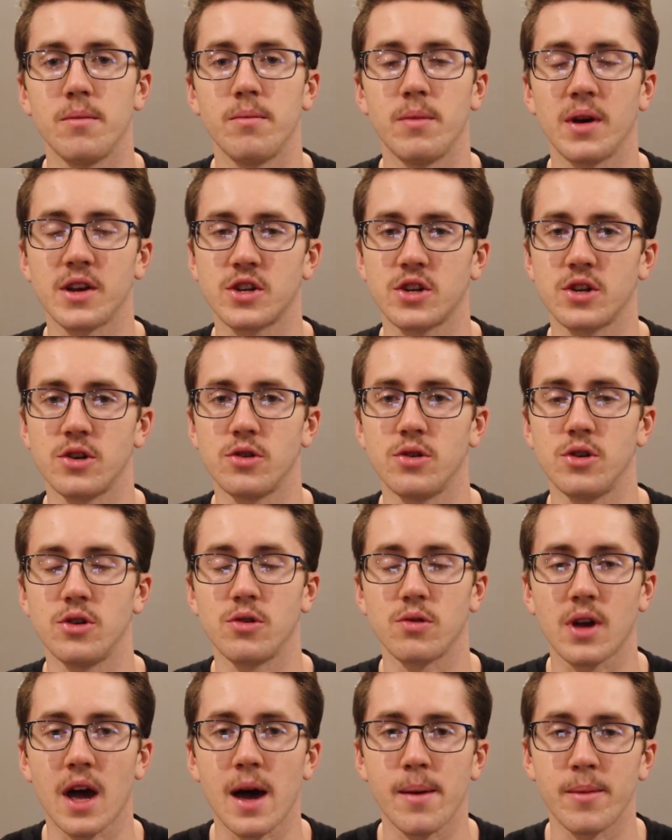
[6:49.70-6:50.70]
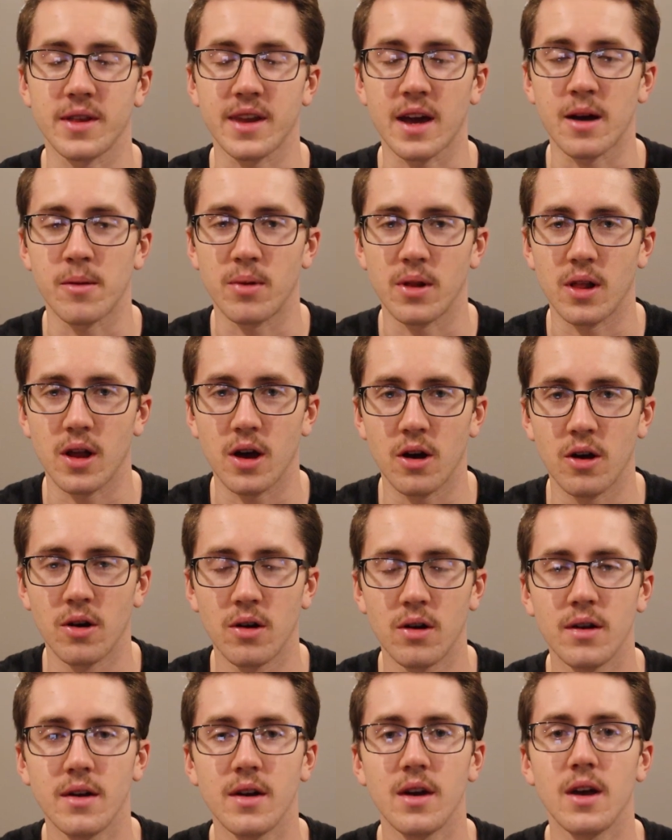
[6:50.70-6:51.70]
Make sure you comment down
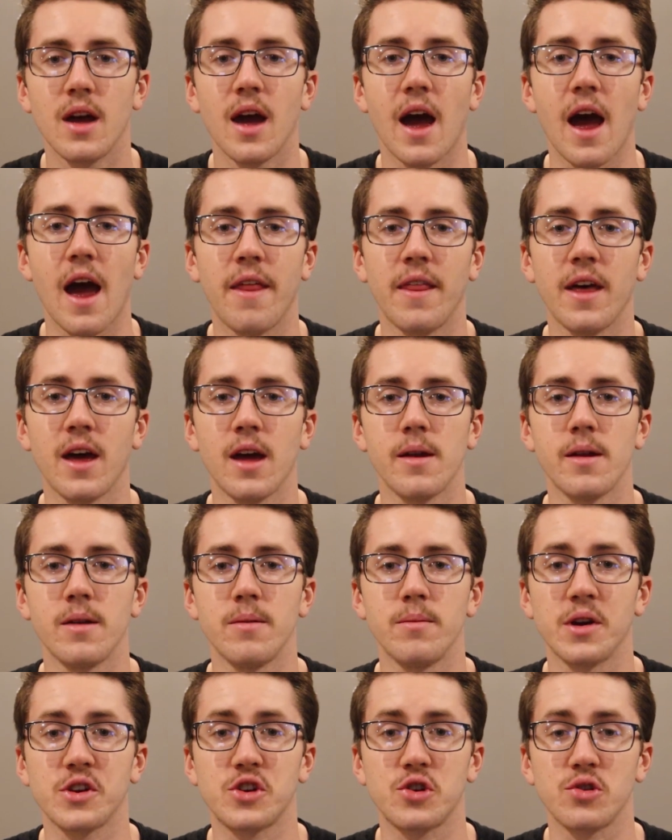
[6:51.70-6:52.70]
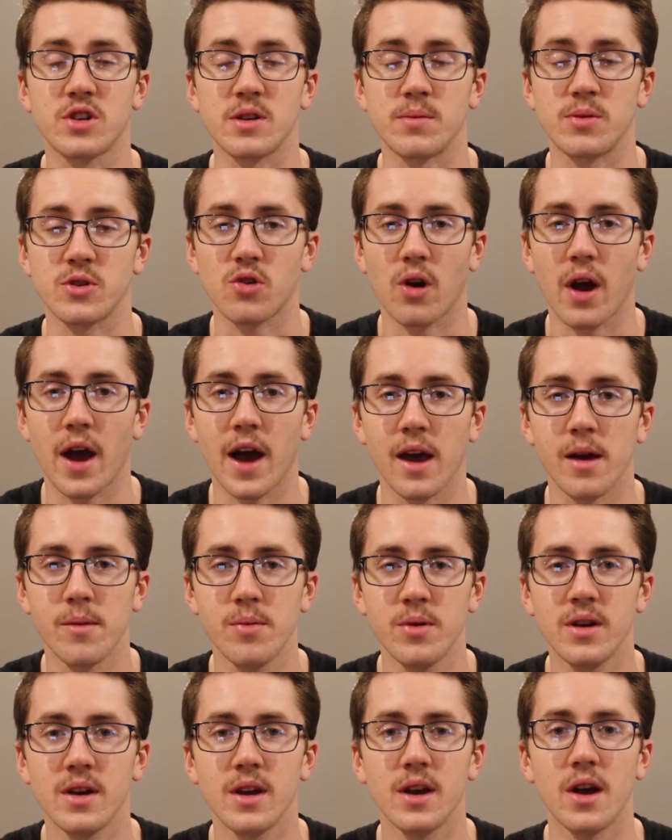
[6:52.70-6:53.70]
below, and then make sure you
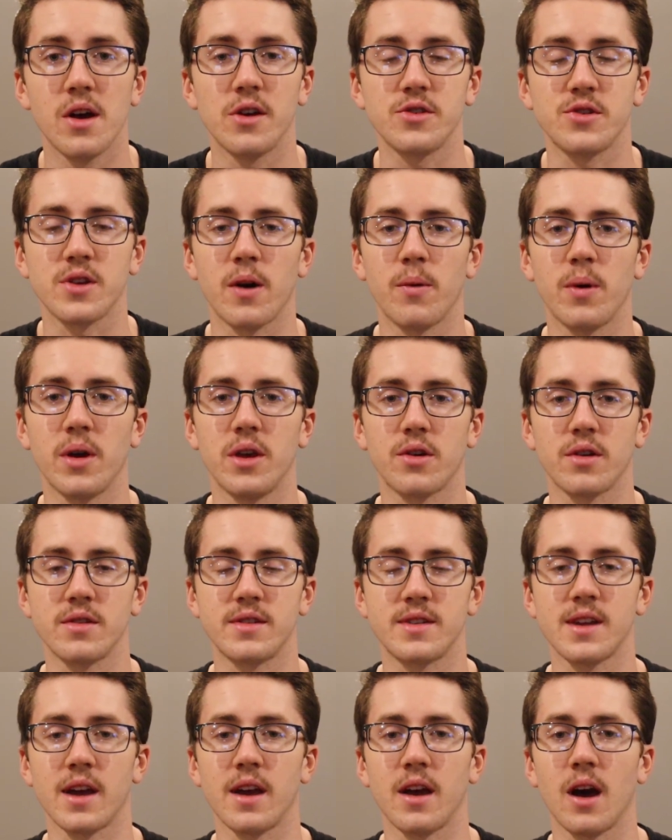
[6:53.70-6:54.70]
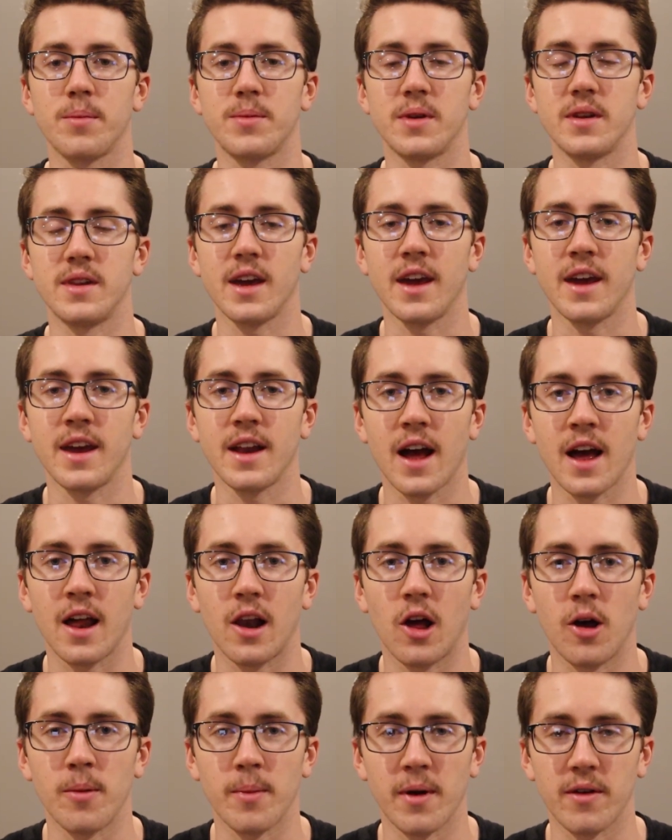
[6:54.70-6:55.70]
subscribe so that way you can stay up to date
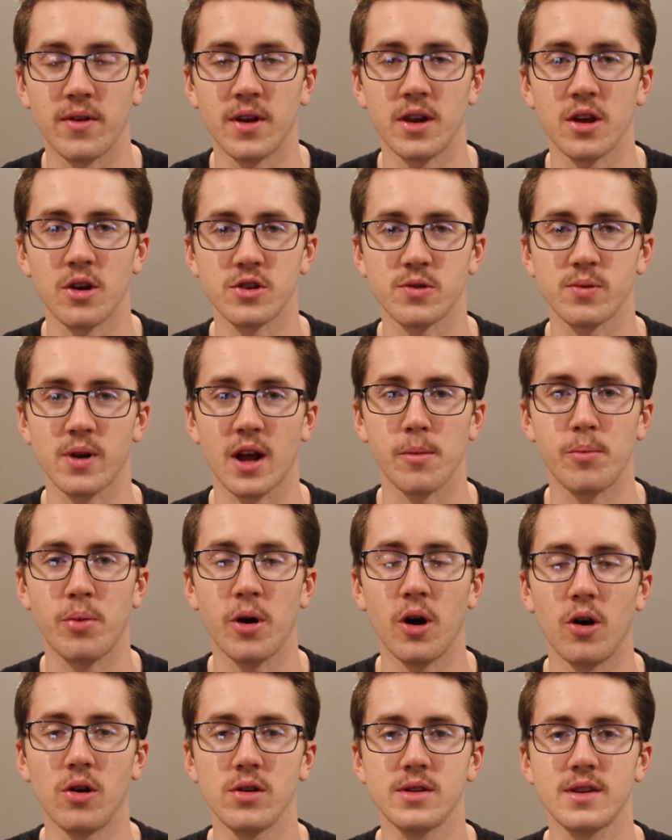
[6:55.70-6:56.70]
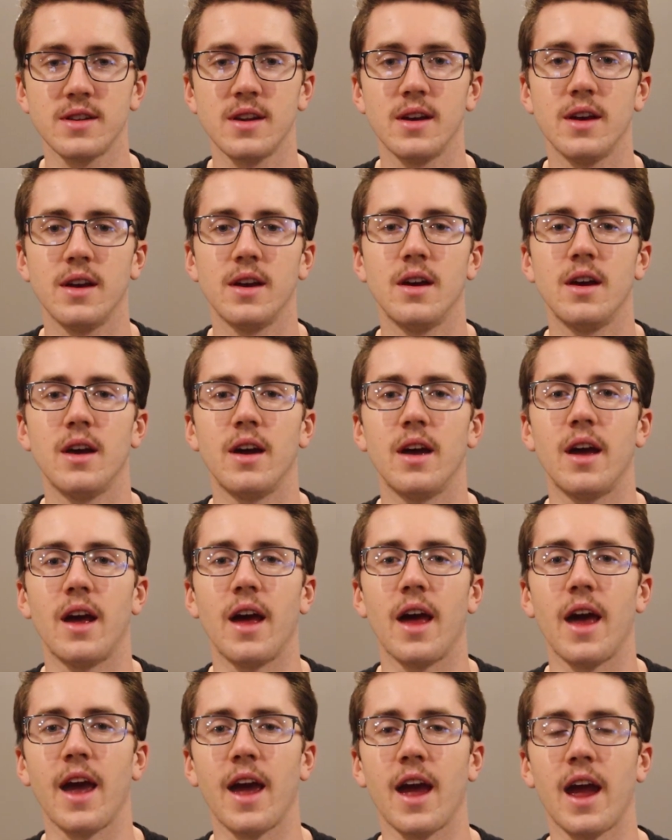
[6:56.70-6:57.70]
on all my videos when I post.
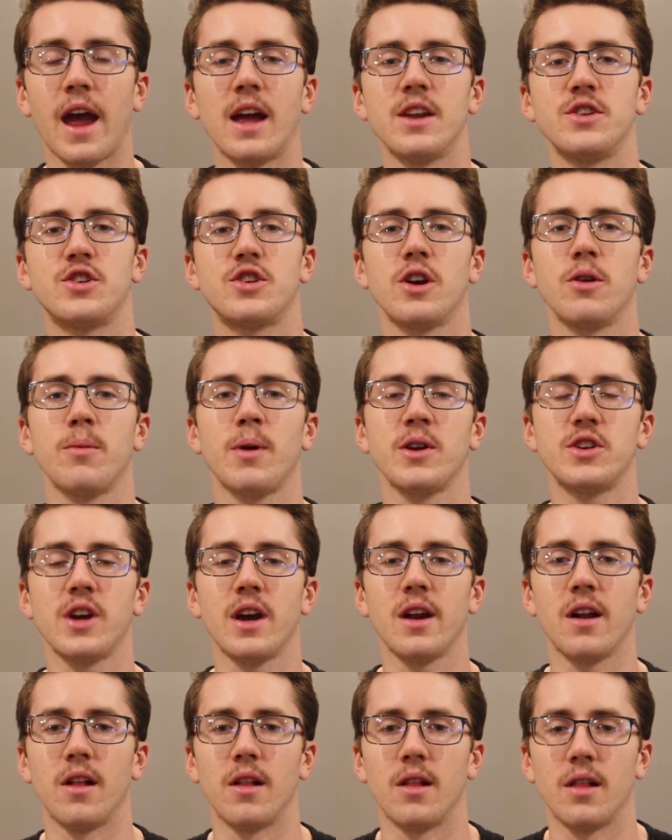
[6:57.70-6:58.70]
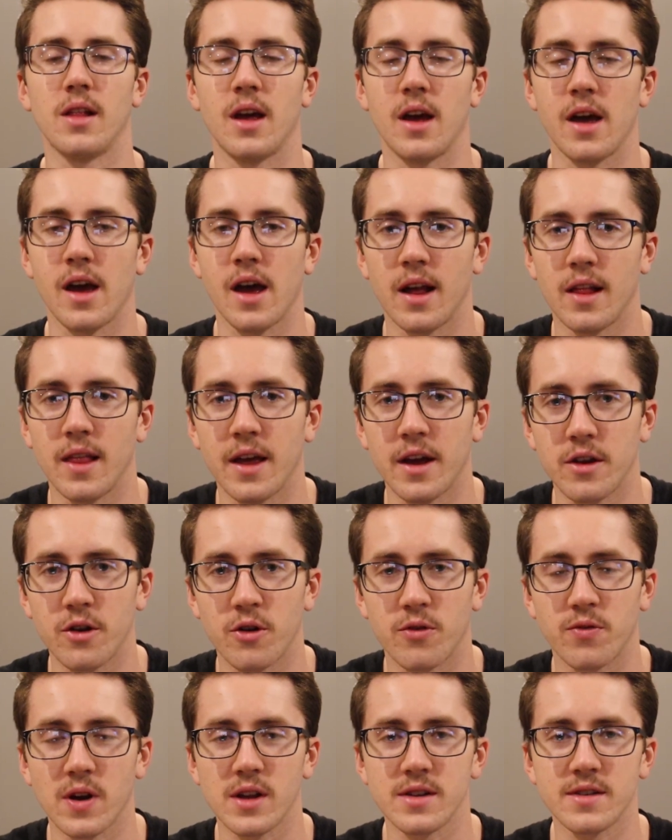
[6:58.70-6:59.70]
And share my channel. Let
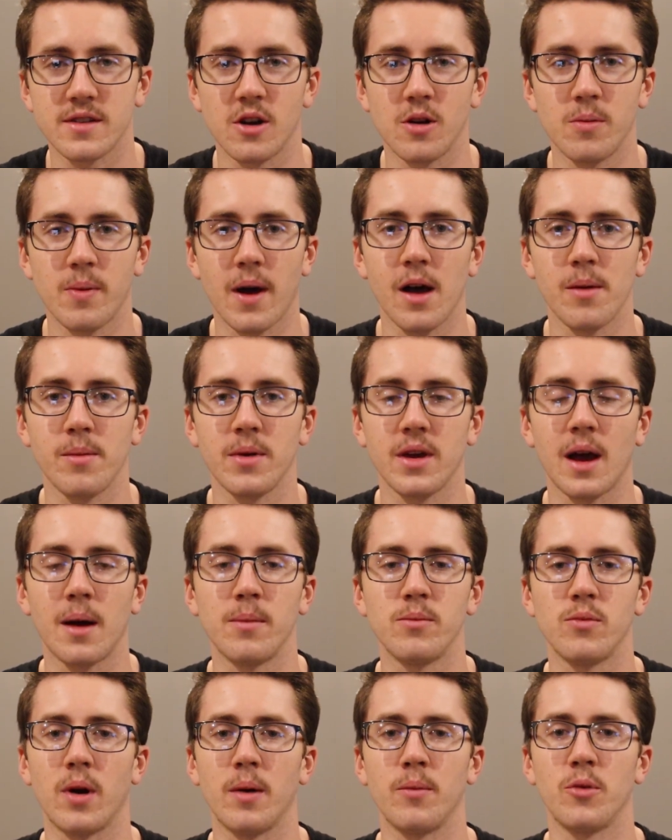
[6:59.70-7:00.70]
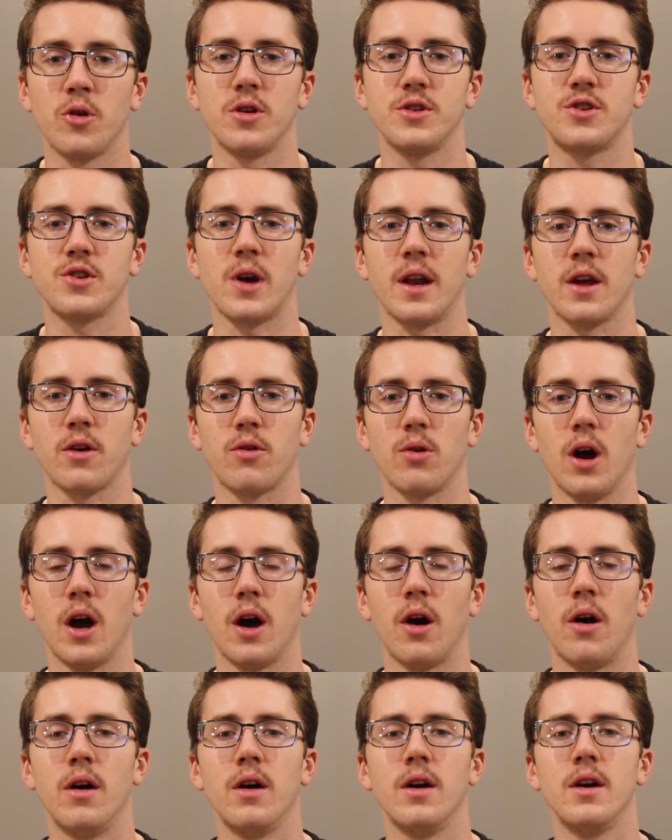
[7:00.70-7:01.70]
your friends know about me. I'm really trying to
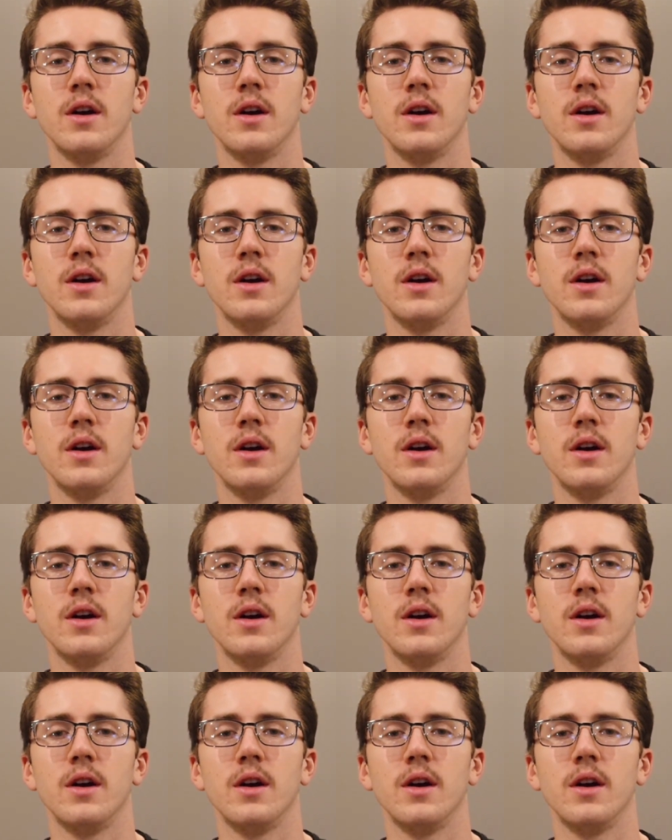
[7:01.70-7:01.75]
grow.